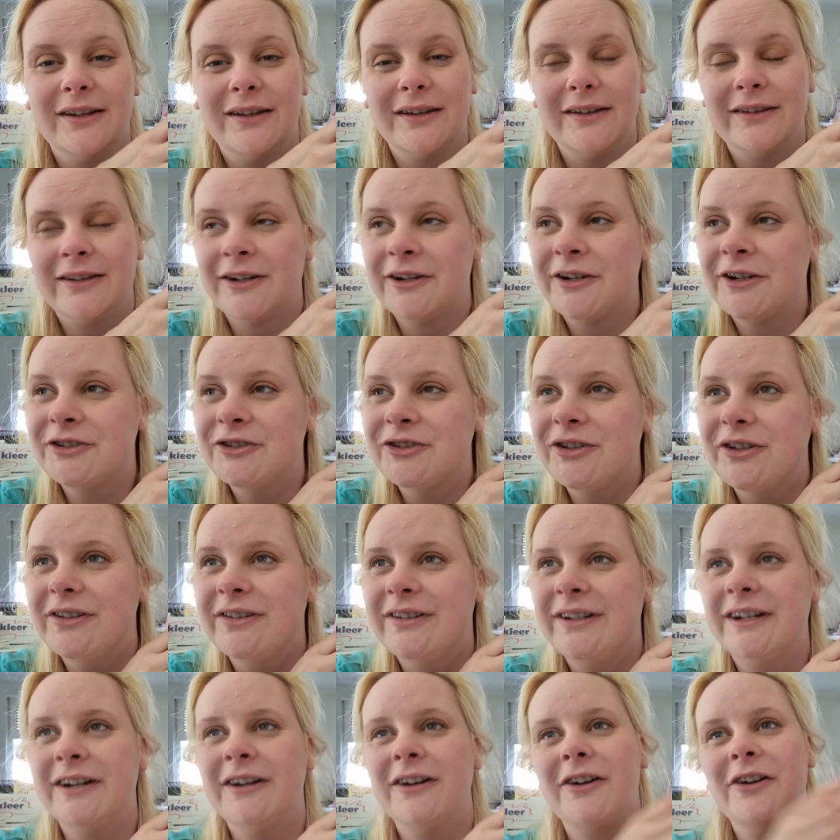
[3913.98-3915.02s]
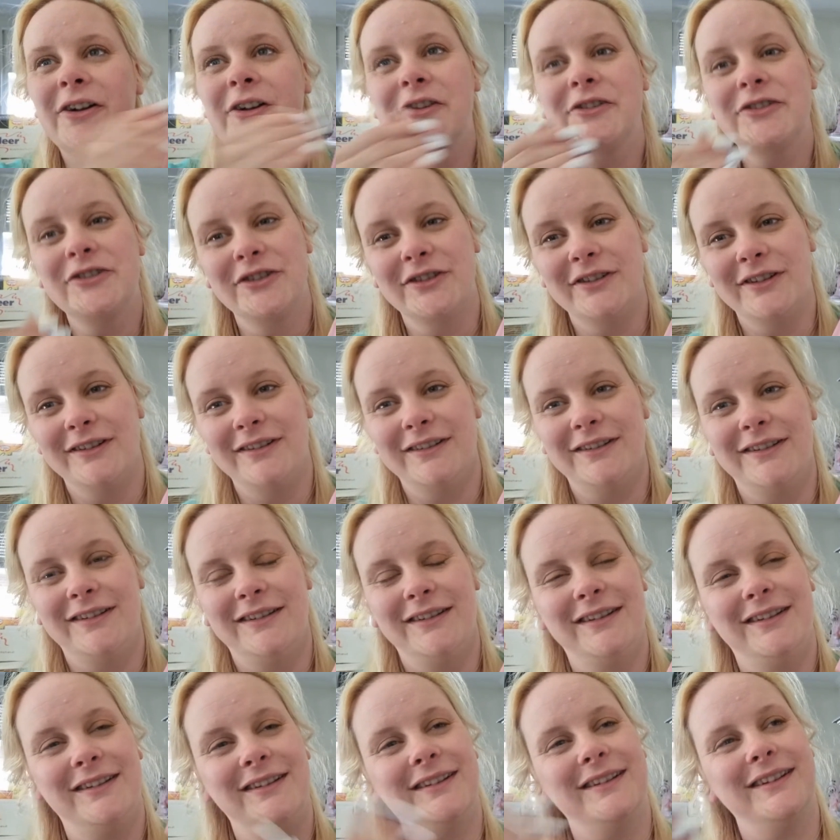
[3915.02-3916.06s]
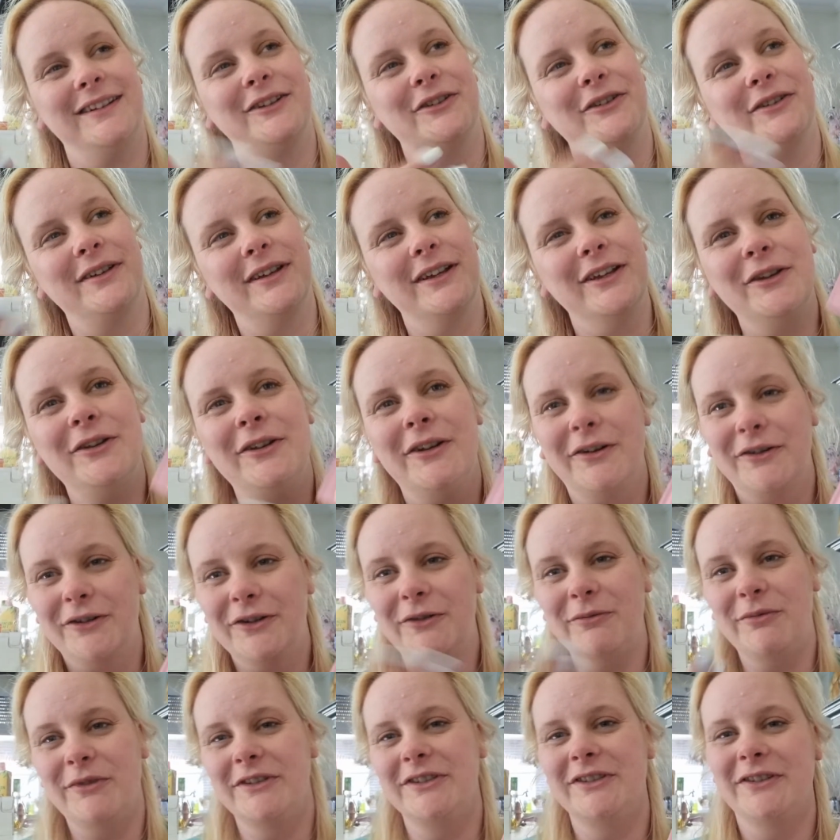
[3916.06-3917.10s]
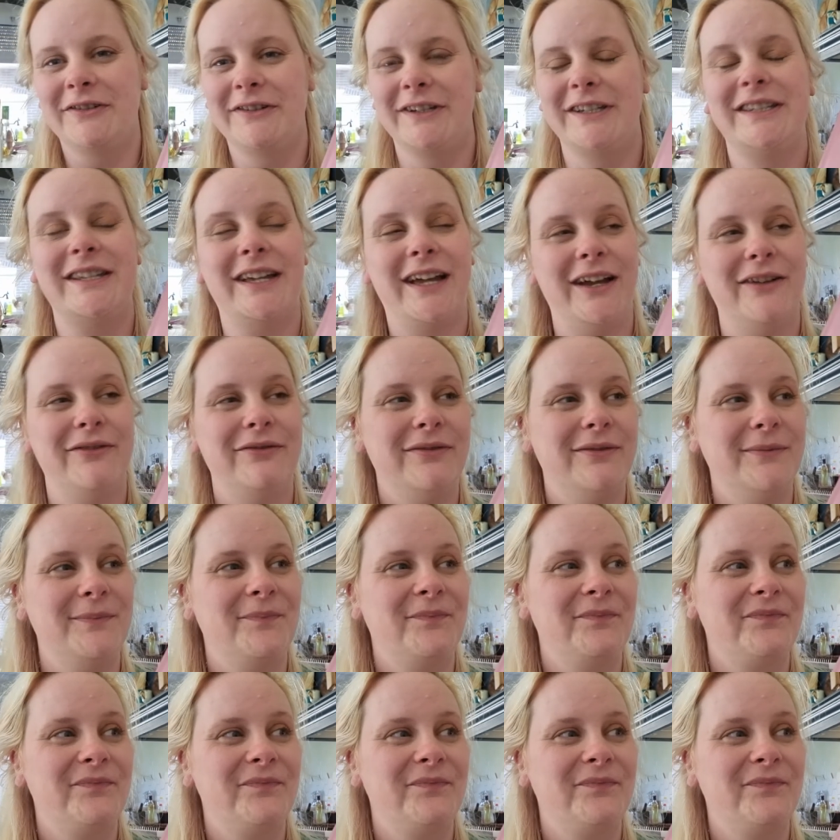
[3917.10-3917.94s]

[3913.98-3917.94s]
There are also, you know, cookbooks always have